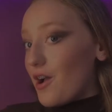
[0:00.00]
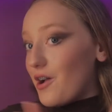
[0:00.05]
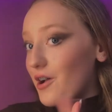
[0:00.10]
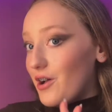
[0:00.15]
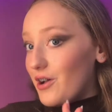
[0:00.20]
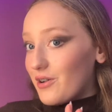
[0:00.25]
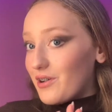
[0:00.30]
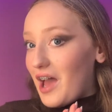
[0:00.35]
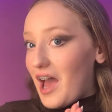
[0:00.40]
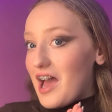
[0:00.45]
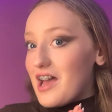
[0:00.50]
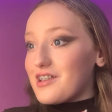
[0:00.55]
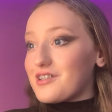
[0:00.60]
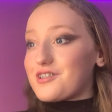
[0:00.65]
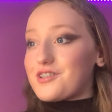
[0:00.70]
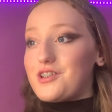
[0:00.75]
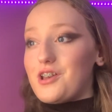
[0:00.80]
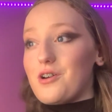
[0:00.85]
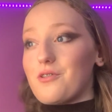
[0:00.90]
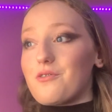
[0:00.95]
Okay,
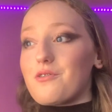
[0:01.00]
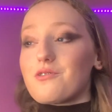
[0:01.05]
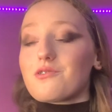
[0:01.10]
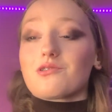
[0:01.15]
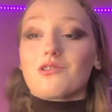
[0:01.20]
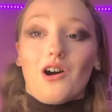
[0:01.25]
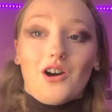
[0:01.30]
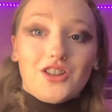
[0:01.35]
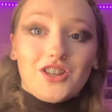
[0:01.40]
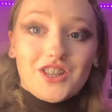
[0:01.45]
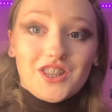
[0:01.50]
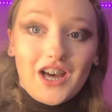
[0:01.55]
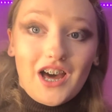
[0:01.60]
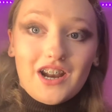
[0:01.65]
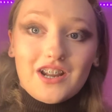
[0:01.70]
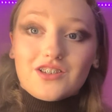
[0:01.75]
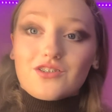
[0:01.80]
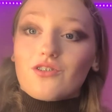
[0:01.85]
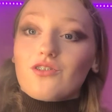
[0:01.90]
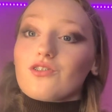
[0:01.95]
so now that
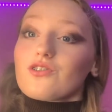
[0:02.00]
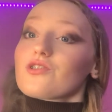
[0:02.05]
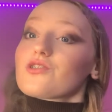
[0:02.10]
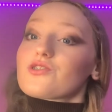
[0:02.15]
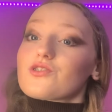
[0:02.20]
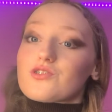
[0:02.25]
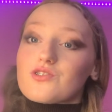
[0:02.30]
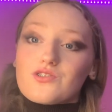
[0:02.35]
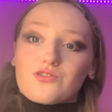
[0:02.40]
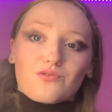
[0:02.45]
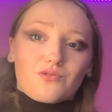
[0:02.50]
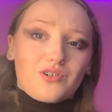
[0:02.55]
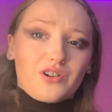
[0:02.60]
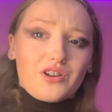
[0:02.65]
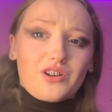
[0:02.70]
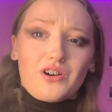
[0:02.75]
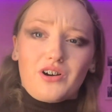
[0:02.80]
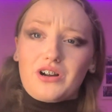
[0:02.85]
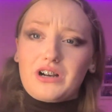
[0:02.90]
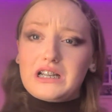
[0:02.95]
that is all
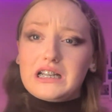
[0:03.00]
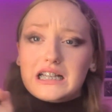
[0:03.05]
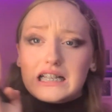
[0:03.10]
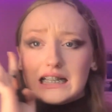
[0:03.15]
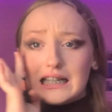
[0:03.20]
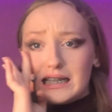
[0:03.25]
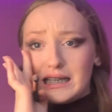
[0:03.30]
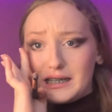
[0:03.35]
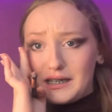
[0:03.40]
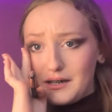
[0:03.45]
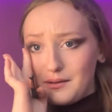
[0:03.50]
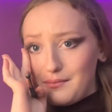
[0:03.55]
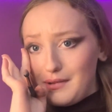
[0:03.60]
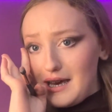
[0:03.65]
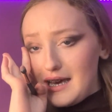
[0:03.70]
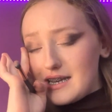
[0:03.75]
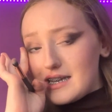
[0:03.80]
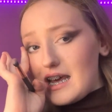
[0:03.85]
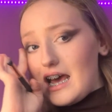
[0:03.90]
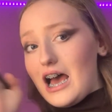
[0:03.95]
sorted out a little
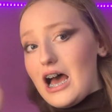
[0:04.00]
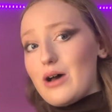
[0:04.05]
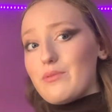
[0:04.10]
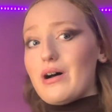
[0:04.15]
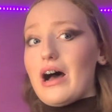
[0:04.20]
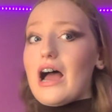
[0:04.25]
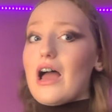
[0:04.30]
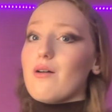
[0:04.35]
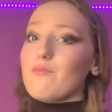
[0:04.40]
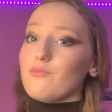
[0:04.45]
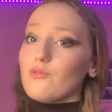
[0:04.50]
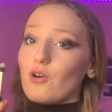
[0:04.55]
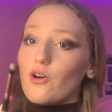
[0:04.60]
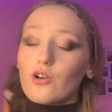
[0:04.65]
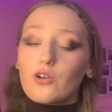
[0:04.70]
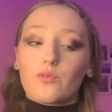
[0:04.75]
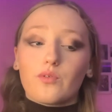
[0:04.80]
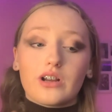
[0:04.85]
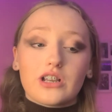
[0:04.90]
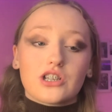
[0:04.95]
bit, I am now
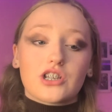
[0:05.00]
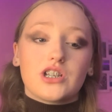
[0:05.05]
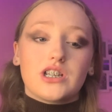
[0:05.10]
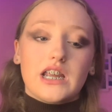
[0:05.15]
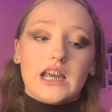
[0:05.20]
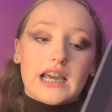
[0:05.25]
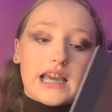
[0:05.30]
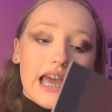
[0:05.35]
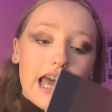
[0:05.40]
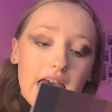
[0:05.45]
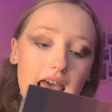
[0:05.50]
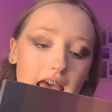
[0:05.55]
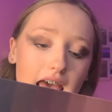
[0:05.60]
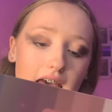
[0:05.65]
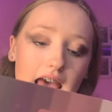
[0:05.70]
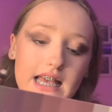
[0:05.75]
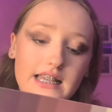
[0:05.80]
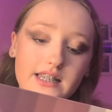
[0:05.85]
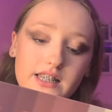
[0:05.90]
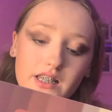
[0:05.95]
going to take
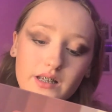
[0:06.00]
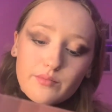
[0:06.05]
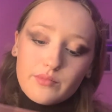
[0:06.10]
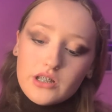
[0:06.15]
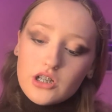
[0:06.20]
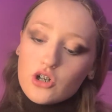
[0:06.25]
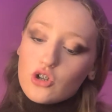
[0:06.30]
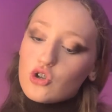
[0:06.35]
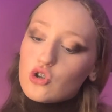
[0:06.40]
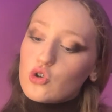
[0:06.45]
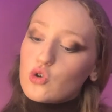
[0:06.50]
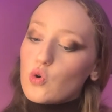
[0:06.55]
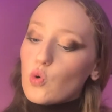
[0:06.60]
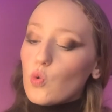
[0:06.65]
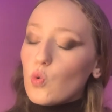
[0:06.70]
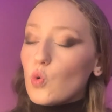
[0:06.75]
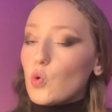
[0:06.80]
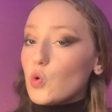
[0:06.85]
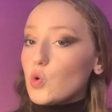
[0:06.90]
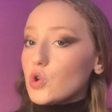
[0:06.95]
some little
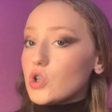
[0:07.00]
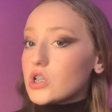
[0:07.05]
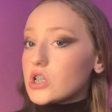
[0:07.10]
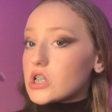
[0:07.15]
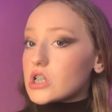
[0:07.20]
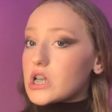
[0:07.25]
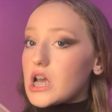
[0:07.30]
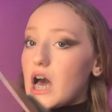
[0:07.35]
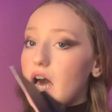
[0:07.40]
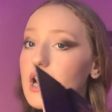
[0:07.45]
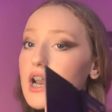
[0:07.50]
gold kind